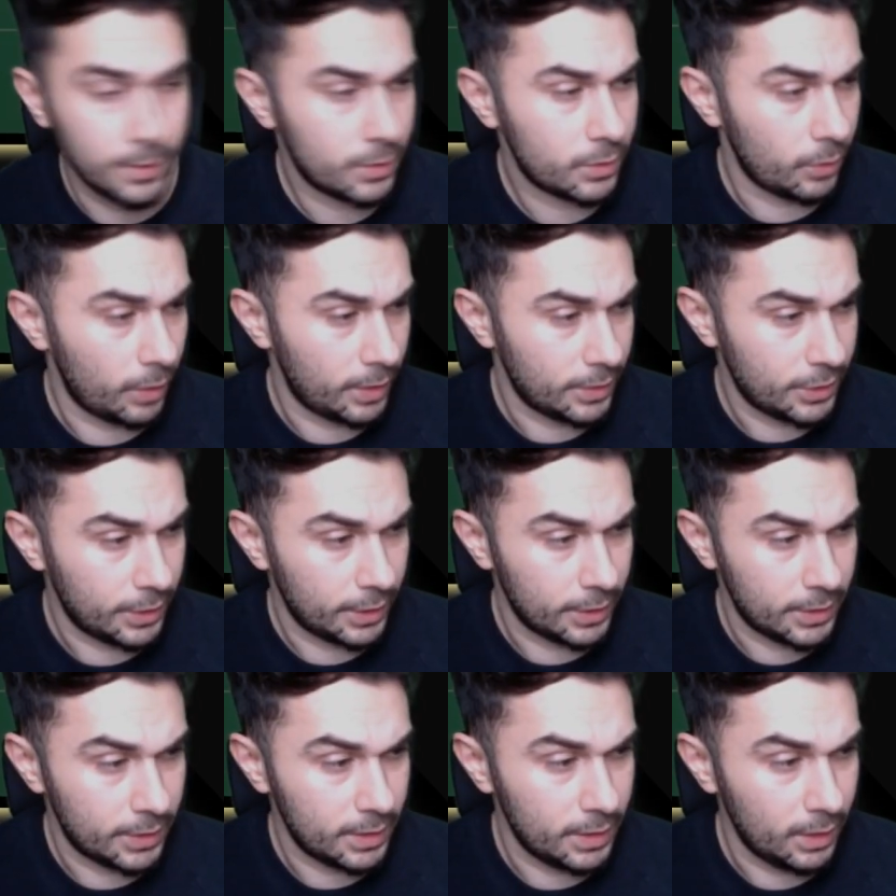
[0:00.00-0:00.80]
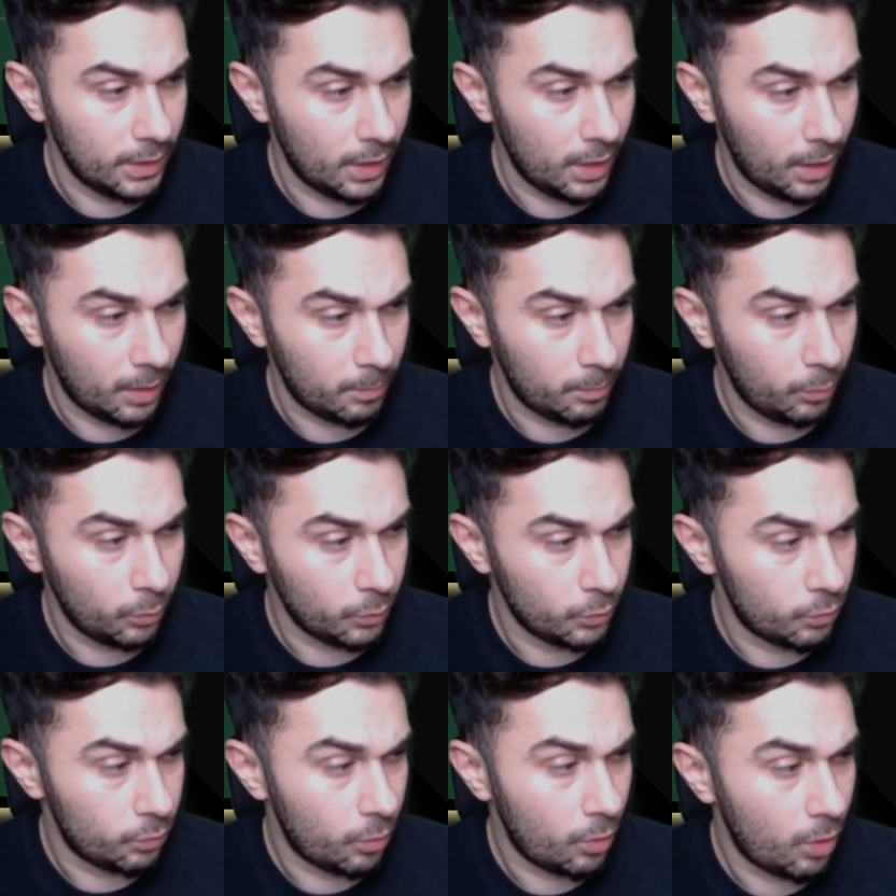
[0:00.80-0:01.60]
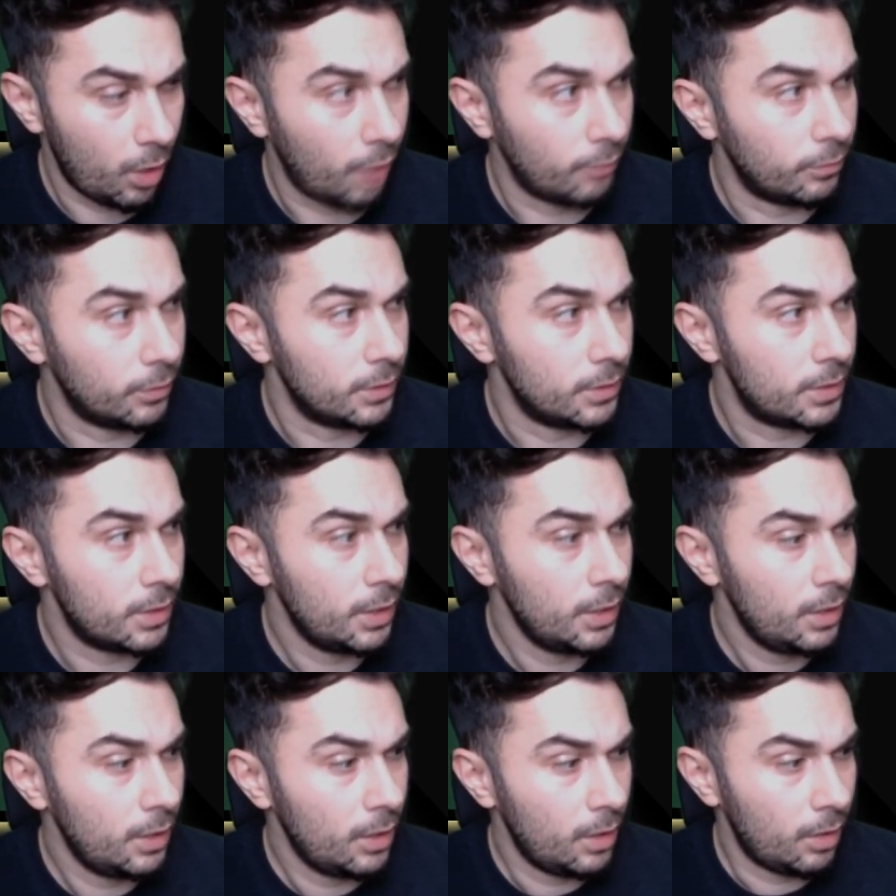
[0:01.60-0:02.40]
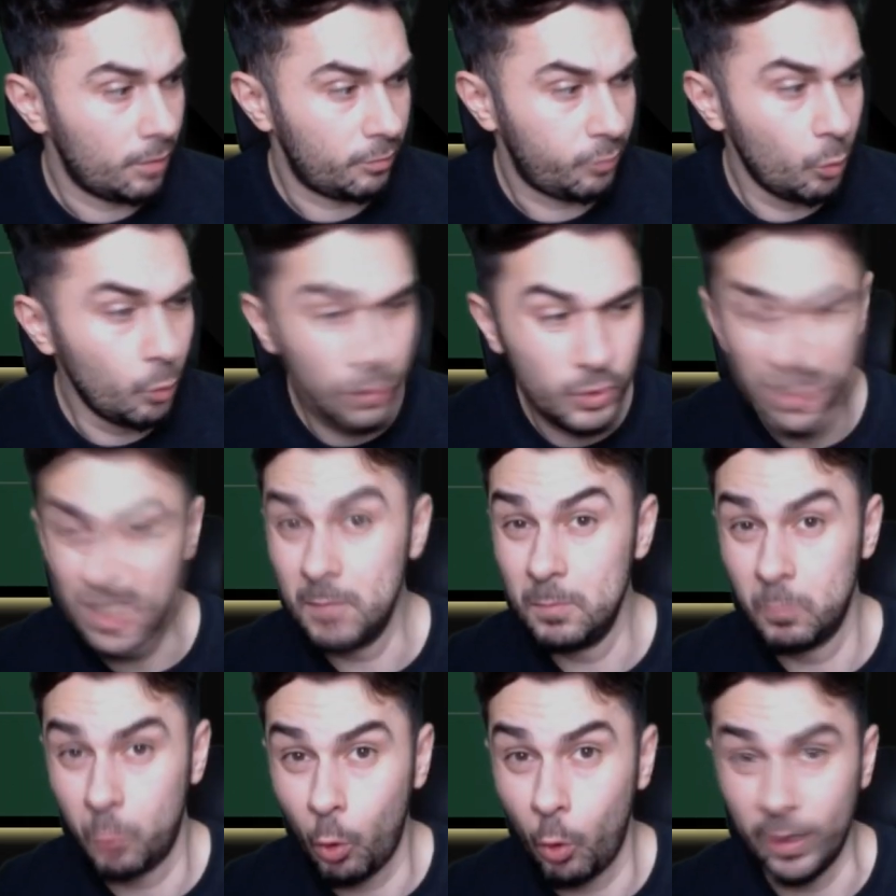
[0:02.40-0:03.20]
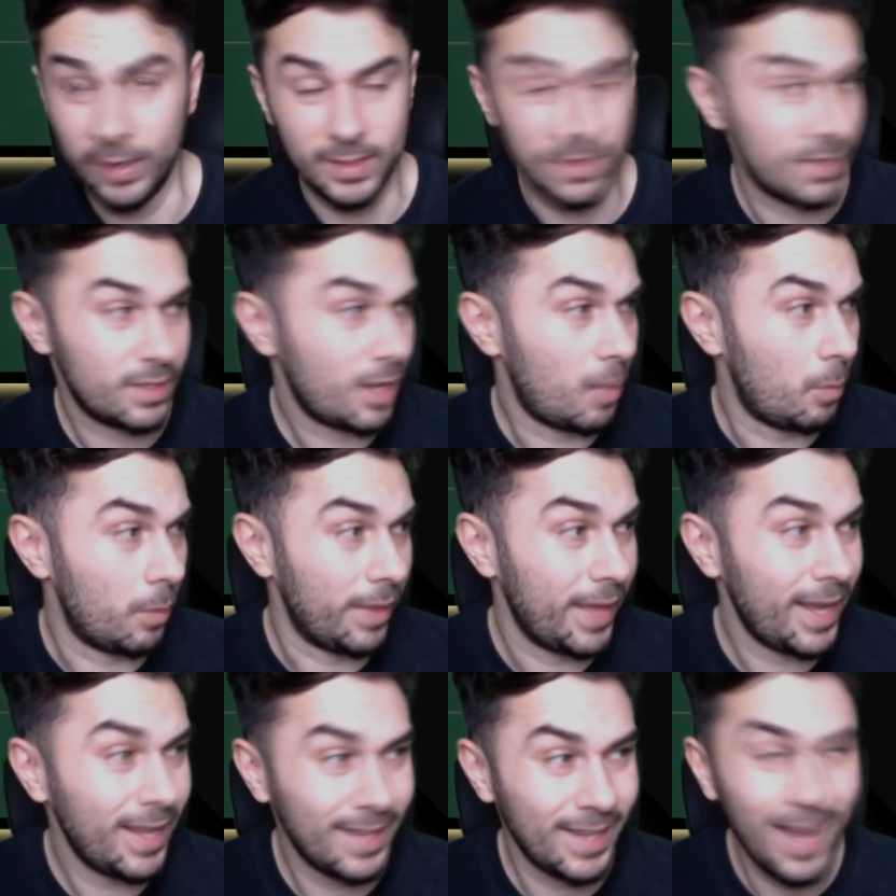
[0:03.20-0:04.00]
So as you can see, like balls recovered, 14 points. Come on, that